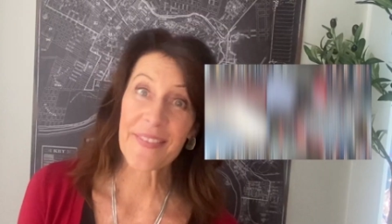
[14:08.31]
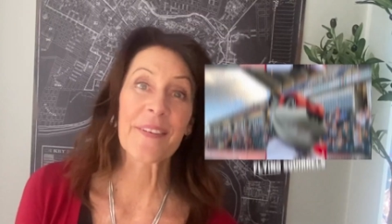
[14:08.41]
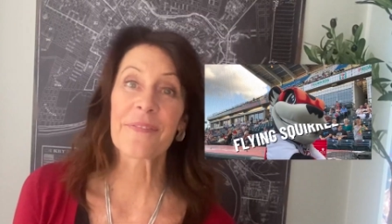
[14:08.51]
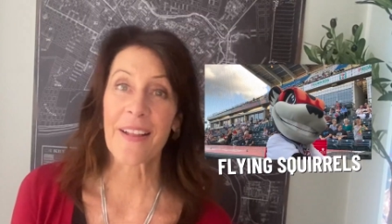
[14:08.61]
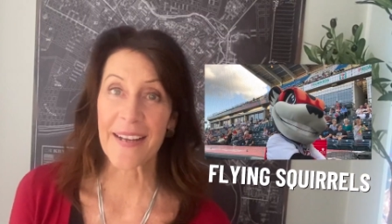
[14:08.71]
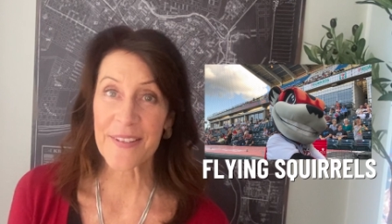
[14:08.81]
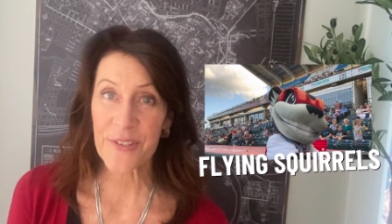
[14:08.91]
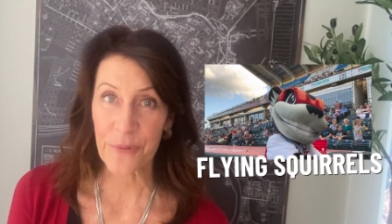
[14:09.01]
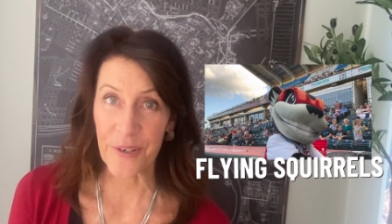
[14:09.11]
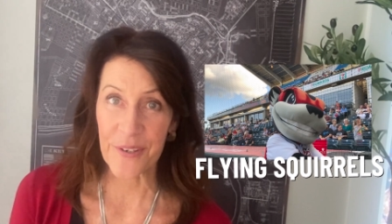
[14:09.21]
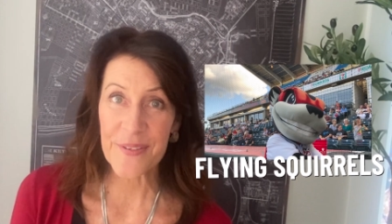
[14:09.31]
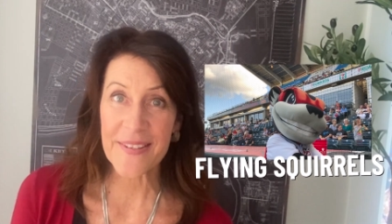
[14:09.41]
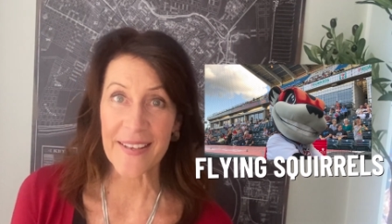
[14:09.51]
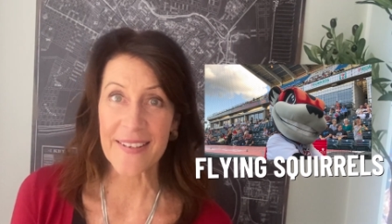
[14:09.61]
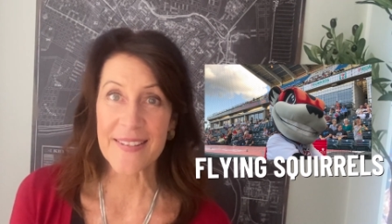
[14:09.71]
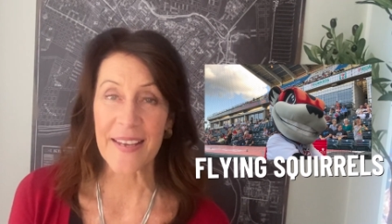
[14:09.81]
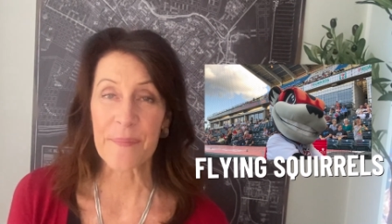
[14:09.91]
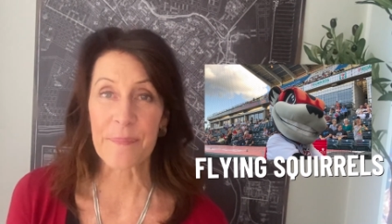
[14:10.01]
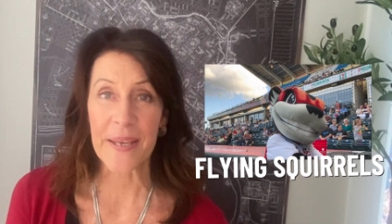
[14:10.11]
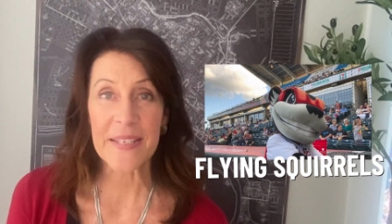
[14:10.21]
the Flying Squirrels. That is
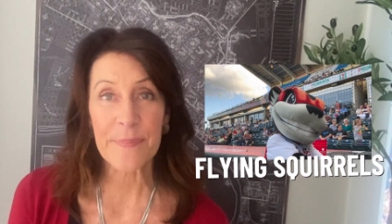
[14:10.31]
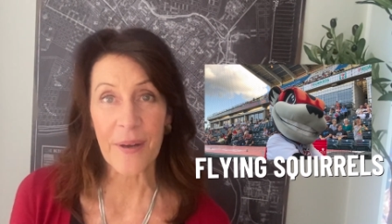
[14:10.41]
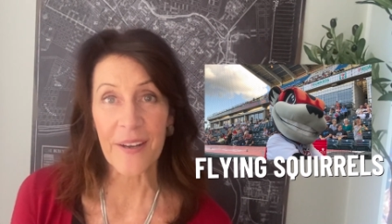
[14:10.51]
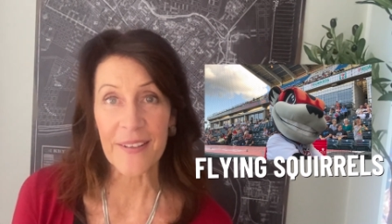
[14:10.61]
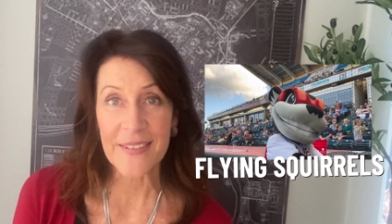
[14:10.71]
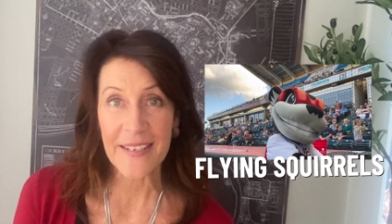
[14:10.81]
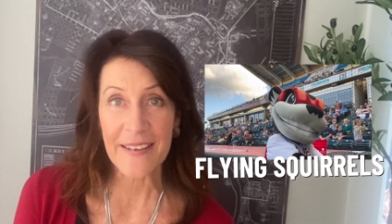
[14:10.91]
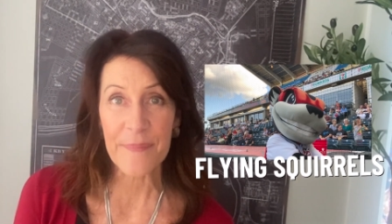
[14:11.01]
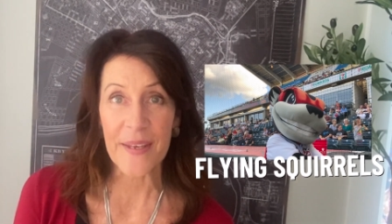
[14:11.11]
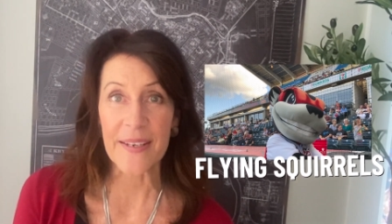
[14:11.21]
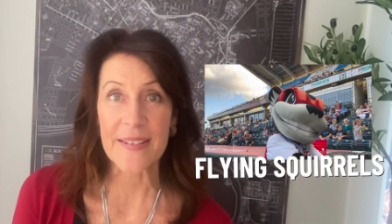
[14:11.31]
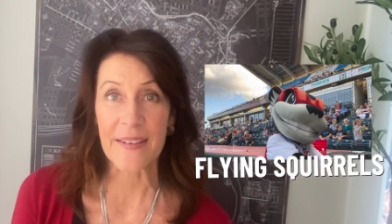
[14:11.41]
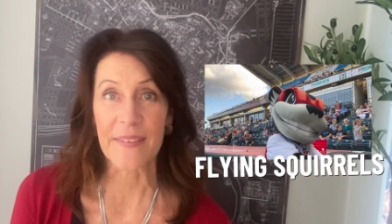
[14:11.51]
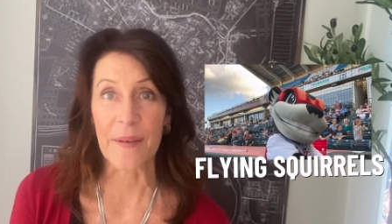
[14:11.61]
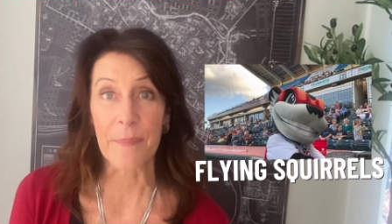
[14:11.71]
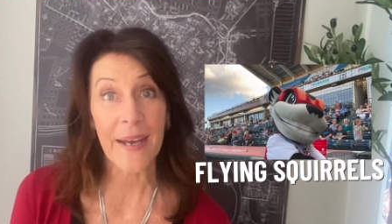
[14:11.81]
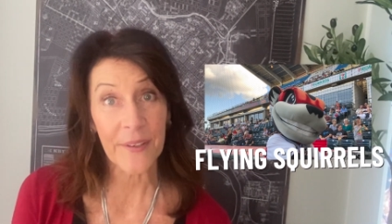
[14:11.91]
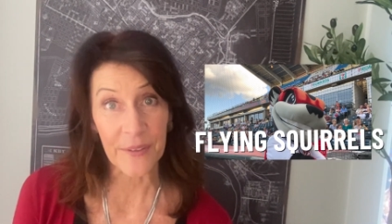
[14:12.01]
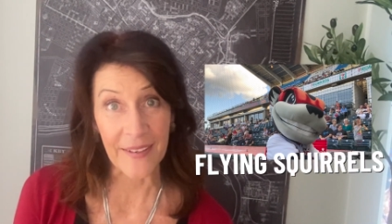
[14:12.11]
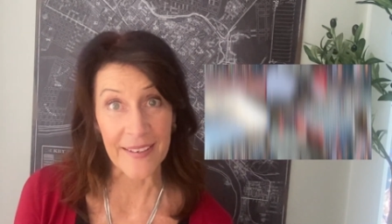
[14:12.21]
a baseball team that is in the
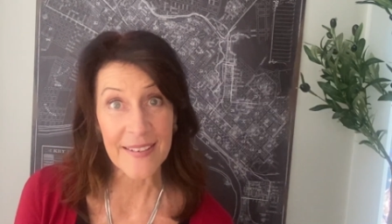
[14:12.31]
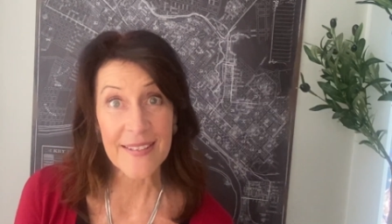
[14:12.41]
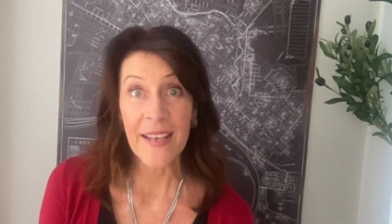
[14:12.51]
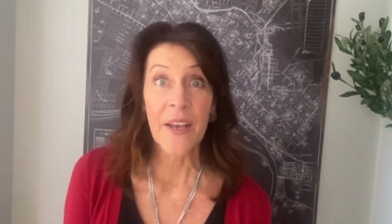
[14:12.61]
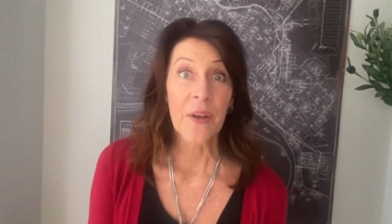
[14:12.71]
minor leagues.